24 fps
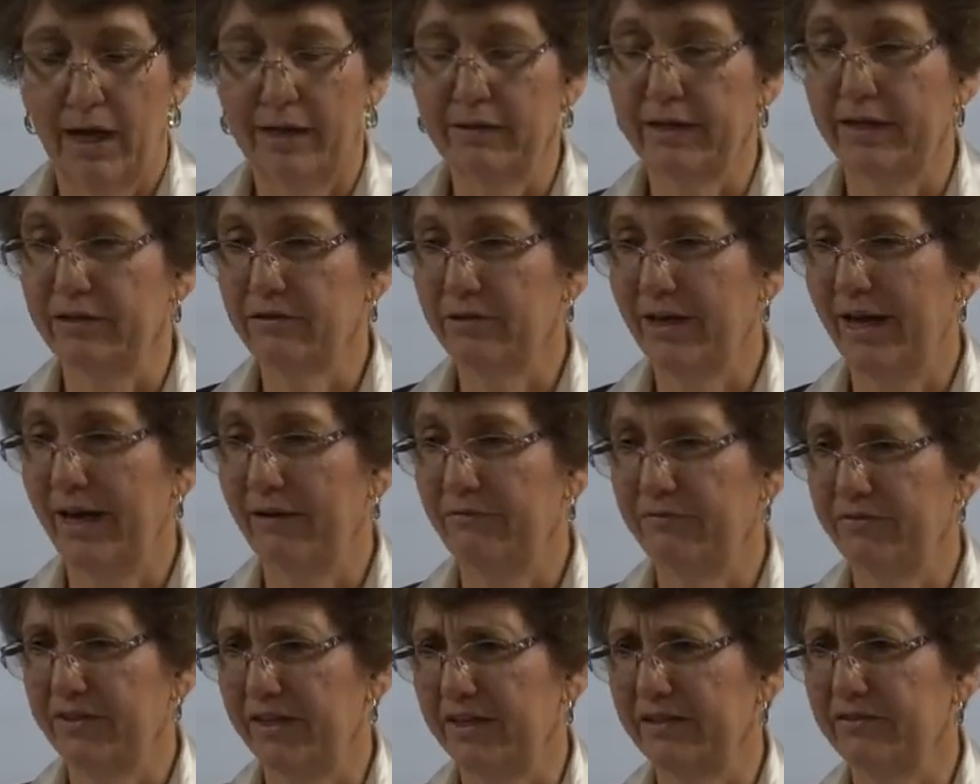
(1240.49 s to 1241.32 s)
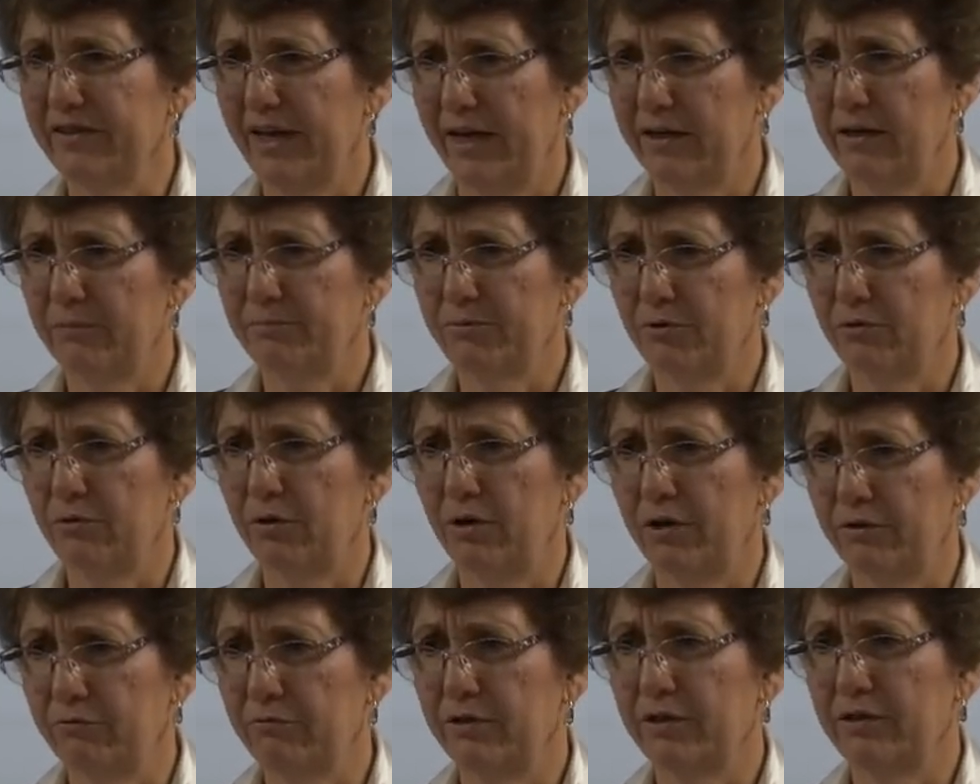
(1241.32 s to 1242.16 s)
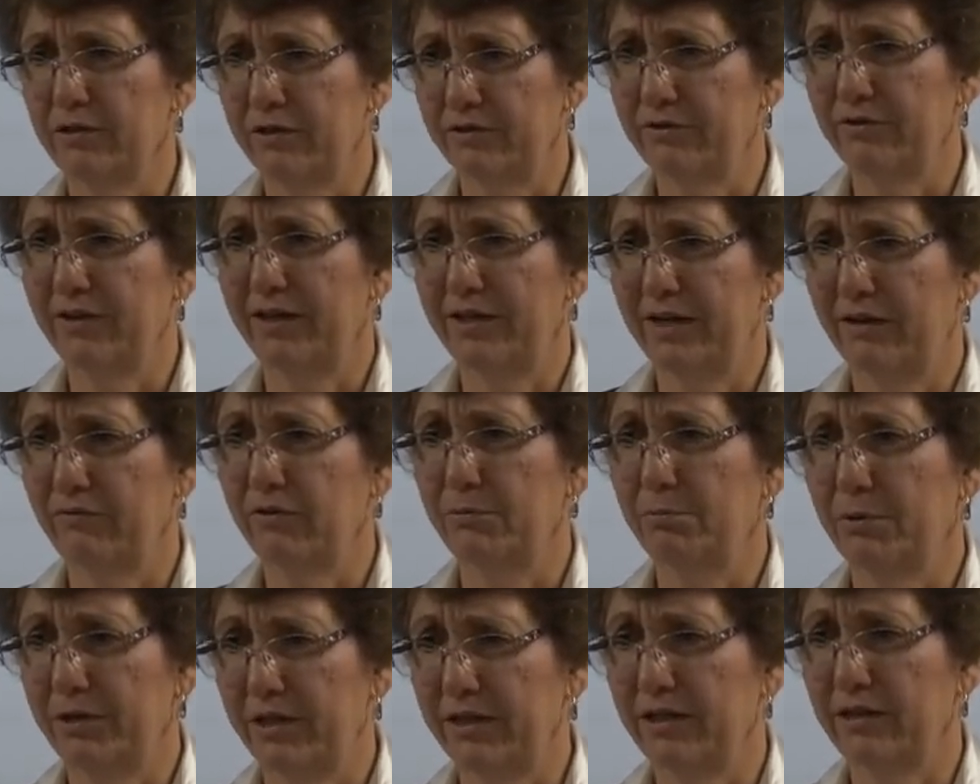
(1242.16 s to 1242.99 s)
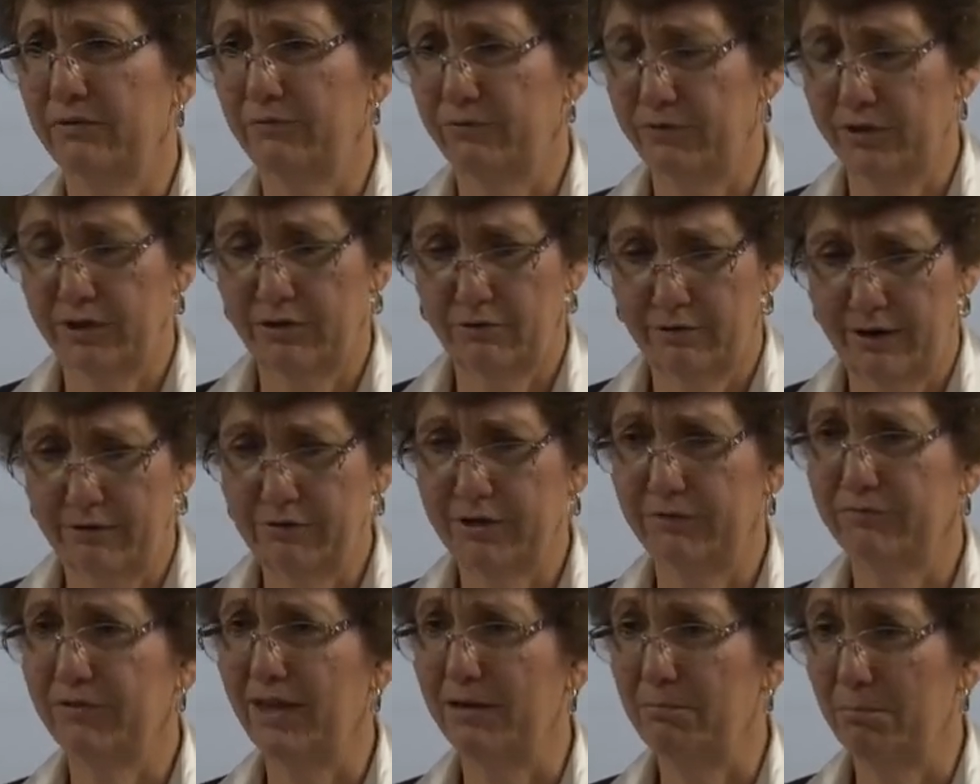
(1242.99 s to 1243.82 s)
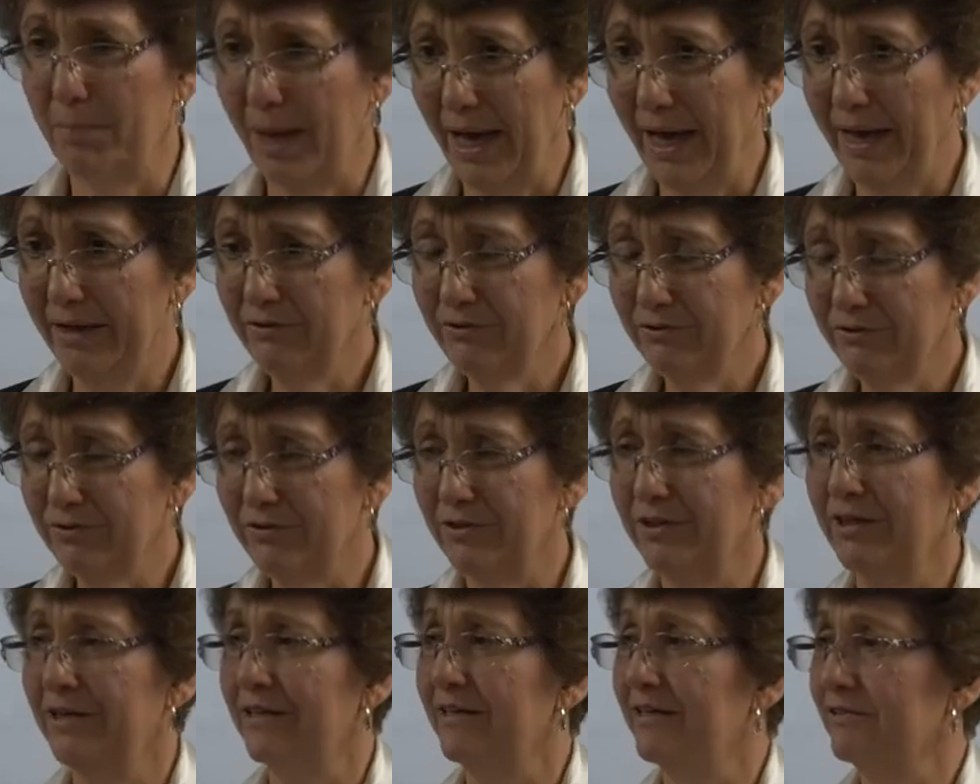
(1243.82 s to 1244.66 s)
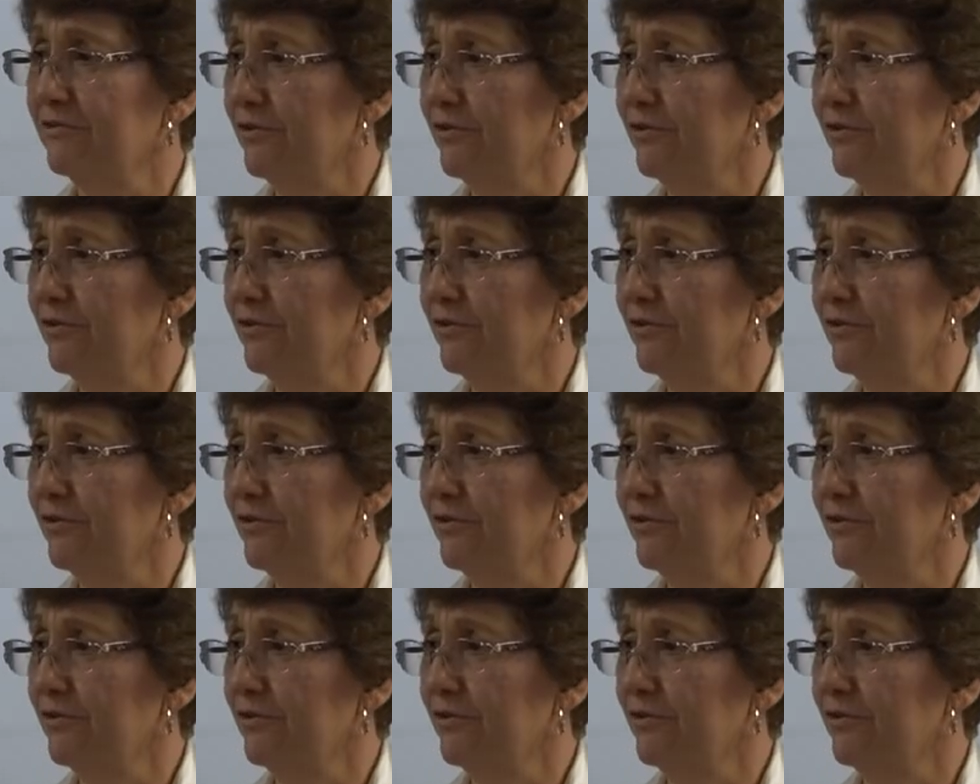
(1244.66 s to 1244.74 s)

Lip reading: I like to have things add up to 100 because then everybody can figure out if they passed.